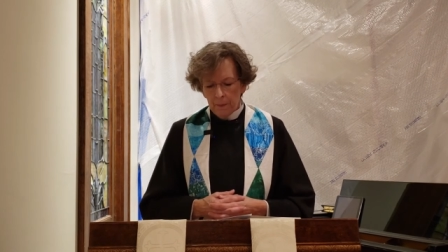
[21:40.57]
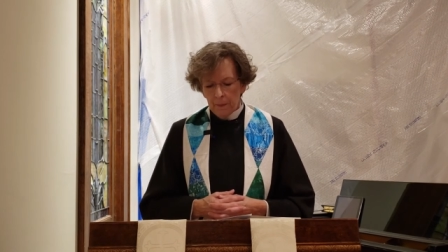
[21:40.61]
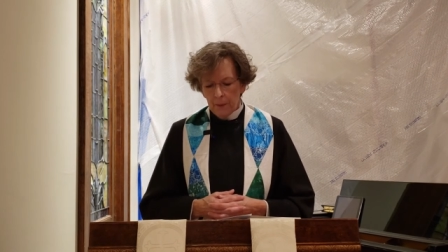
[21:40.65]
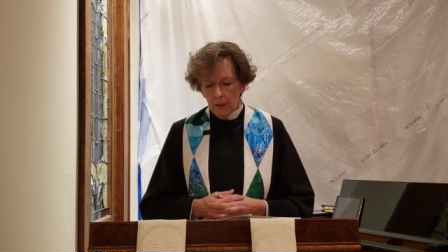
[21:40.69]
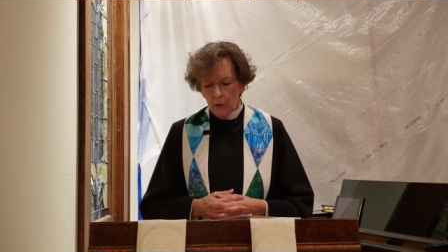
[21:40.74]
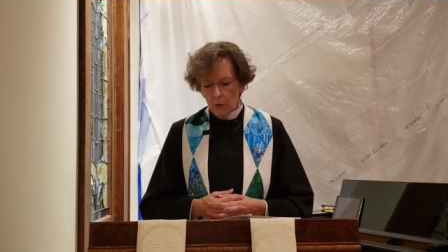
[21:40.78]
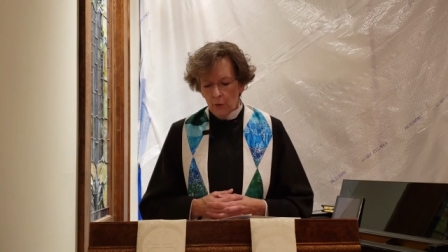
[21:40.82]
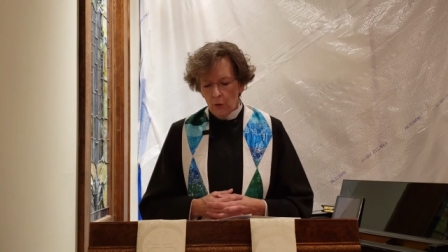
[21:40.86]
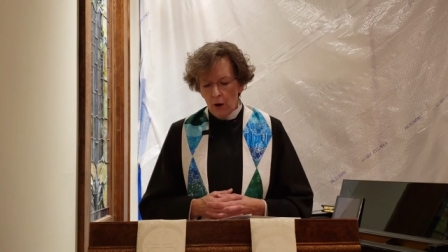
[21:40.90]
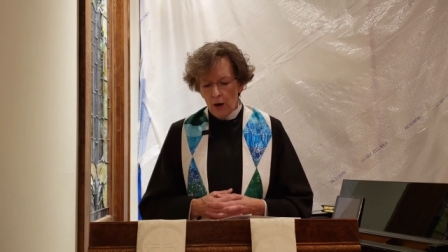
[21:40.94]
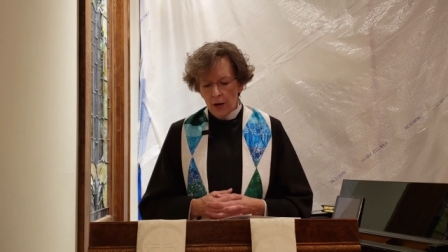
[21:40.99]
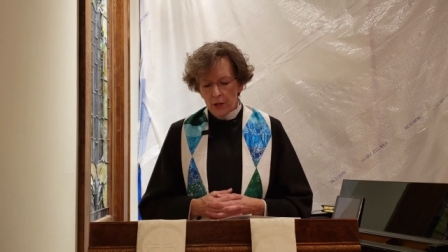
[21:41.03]

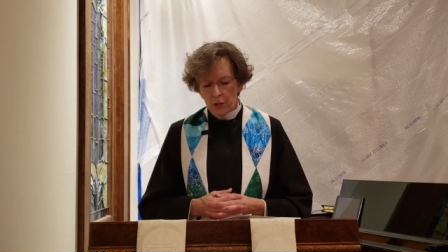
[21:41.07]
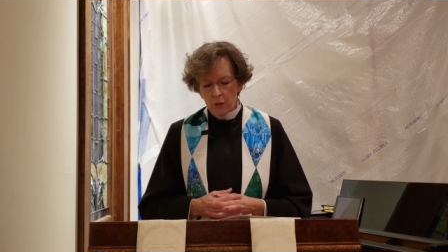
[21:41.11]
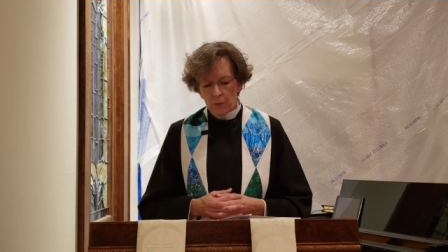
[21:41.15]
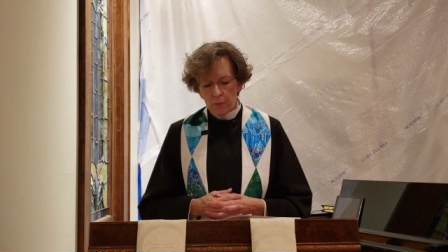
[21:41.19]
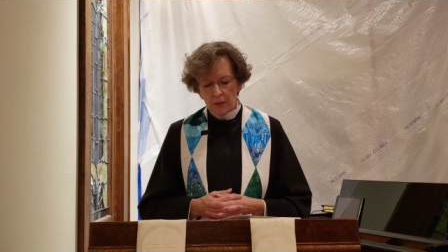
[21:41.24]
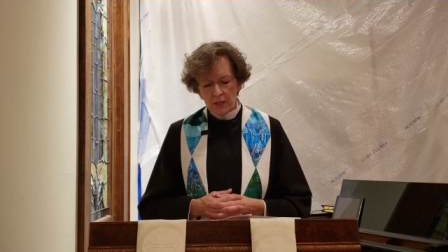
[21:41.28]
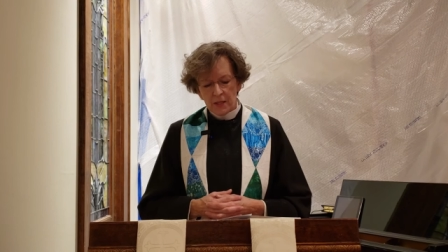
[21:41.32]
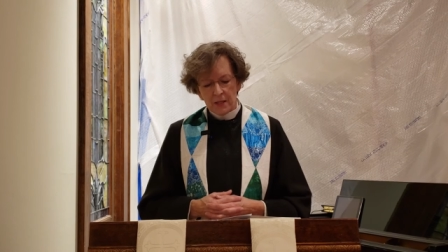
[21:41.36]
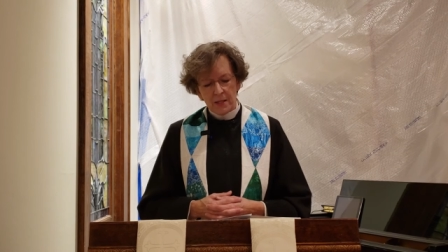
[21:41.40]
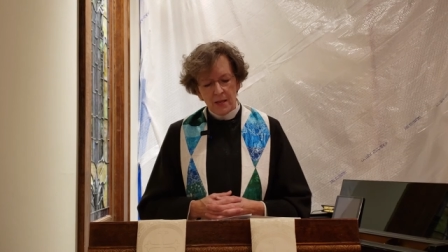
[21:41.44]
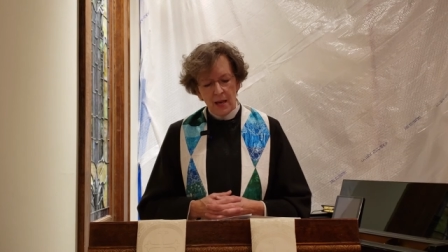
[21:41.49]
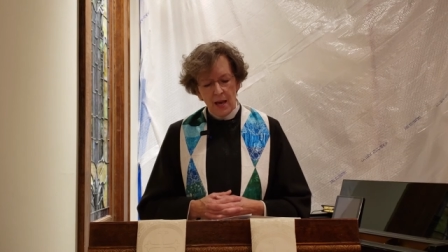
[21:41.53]
the Christ
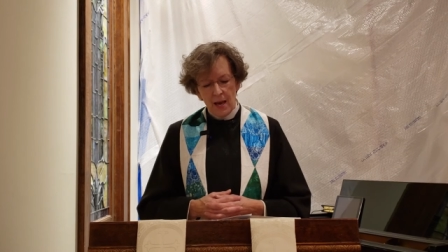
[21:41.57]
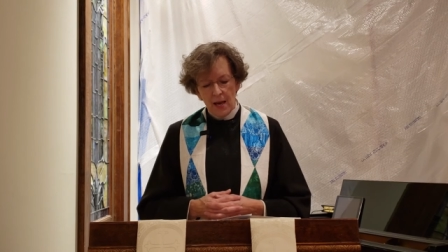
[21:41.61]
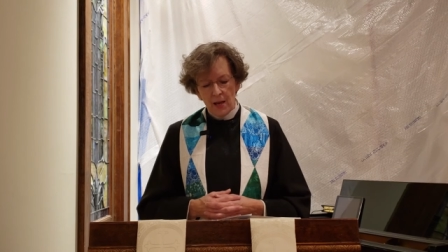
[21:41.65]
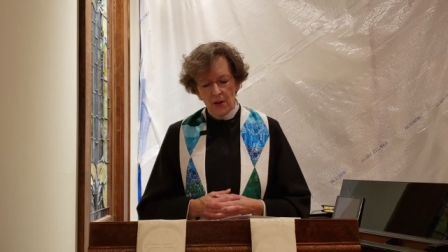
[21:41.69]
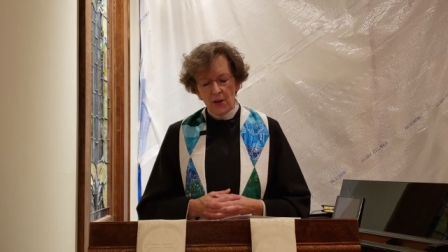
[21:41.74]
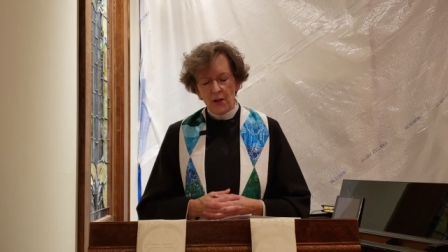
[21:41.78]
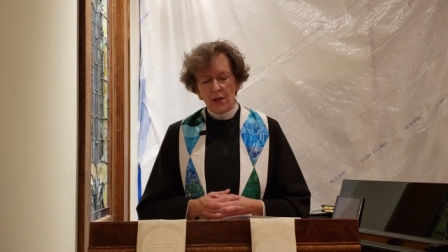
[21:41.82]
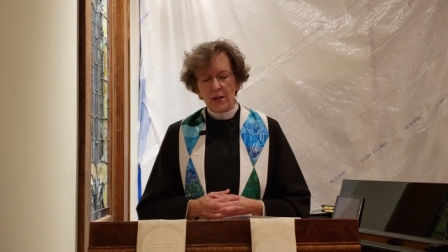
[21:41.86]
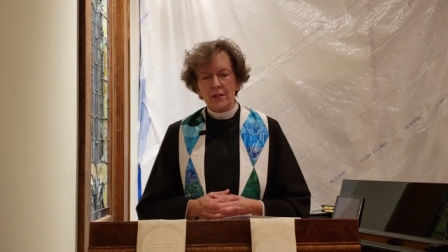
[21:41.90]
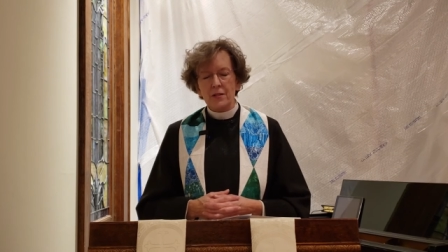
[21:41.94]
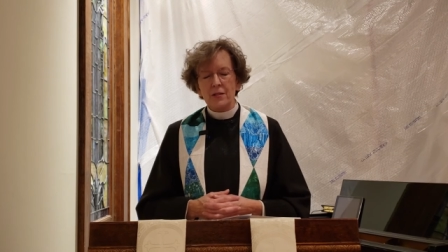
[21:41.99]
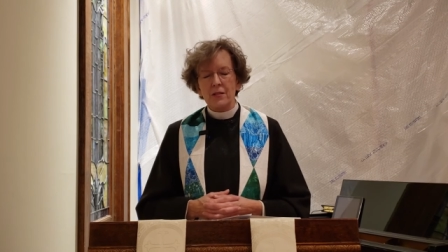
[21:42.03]
beside
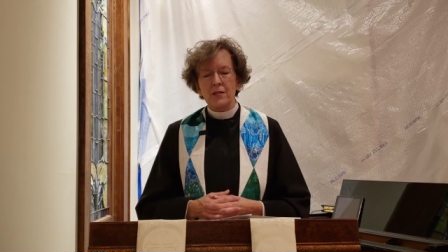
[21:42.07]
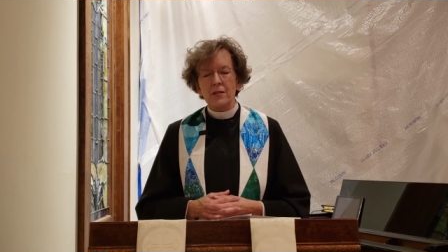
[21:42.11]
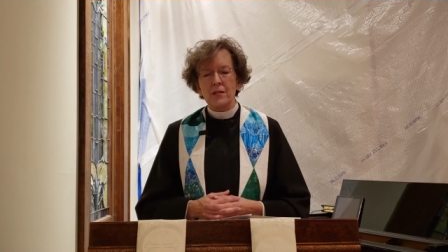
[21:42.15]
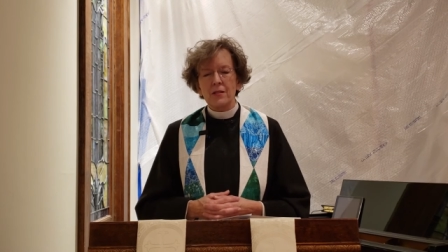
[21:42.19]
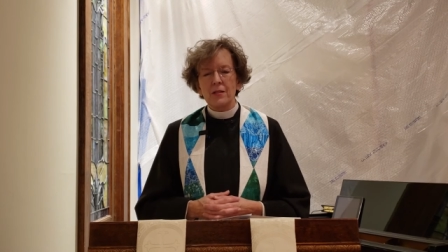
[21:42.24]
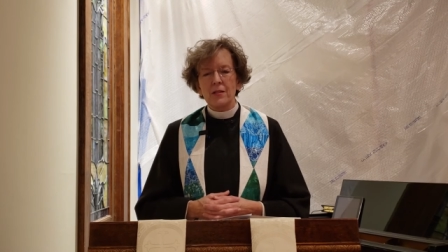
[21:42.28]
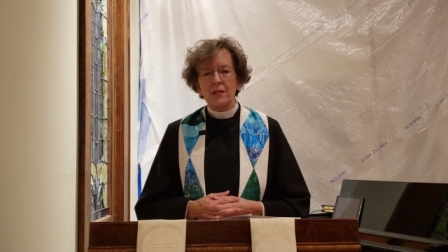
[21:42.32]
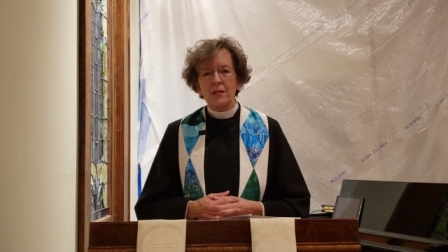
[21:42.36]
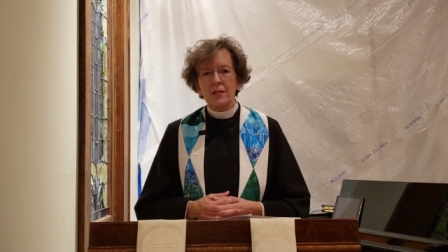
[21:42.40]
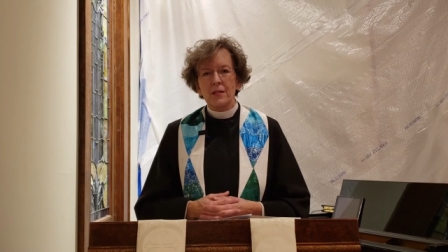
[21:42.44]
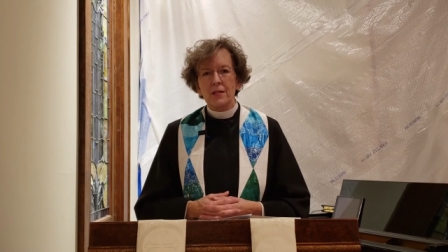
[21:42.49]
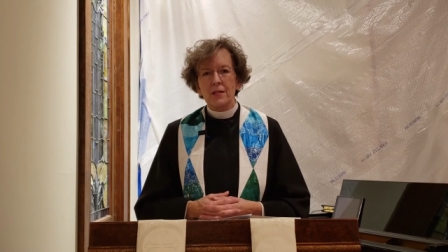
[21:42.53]
us,